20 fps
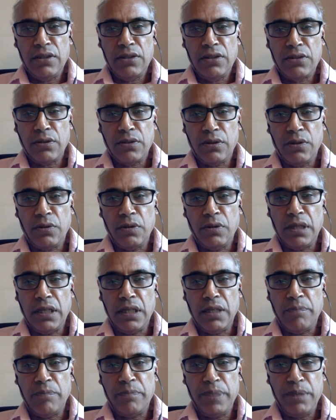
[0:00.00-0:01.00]
So
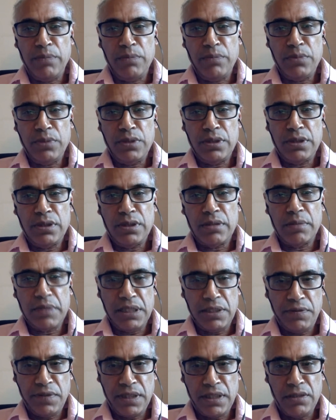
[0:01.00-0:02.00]
uh, PIMS,
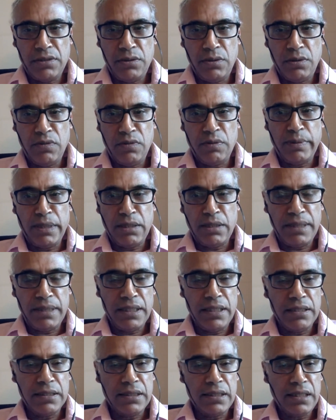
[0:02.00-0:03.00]
Pacific Institute for
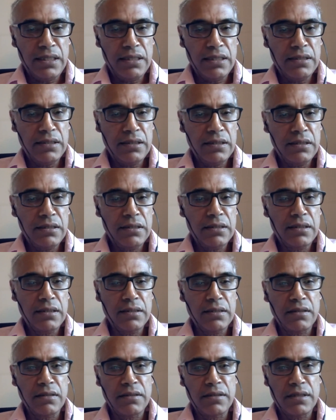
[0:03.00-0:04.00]
Mathematical Sciences, the
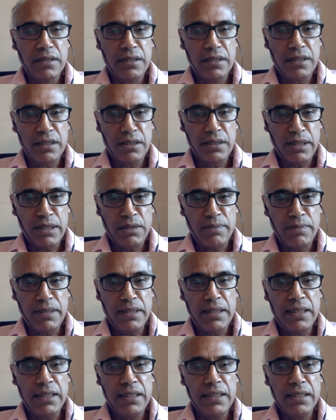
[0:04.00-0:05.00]
Centre de Recherche
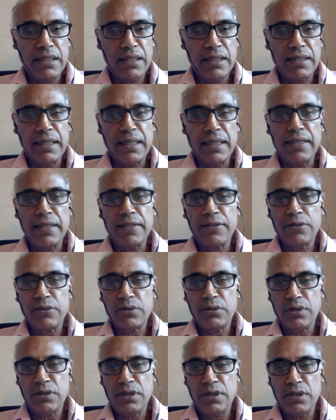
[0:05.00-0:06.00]
Mathématique, the Atlantic
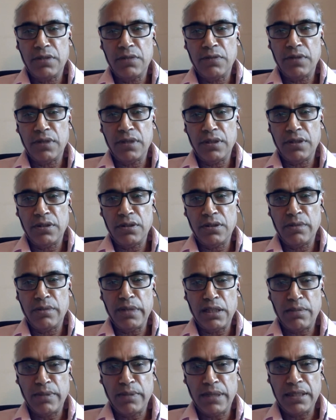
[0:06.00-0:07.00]
Association for Research in
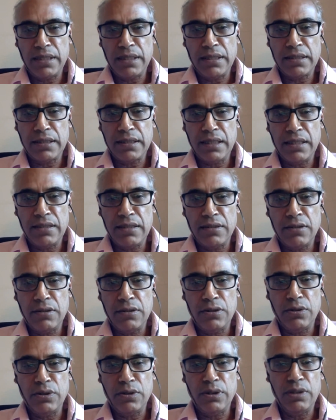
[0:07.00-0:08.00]
Mathematical Sciences
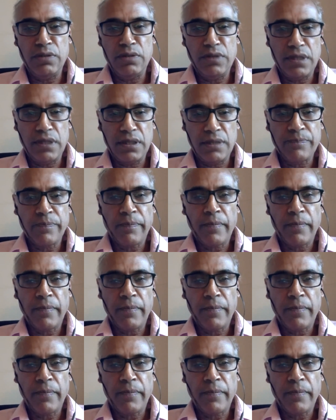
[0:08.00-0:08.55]
joined with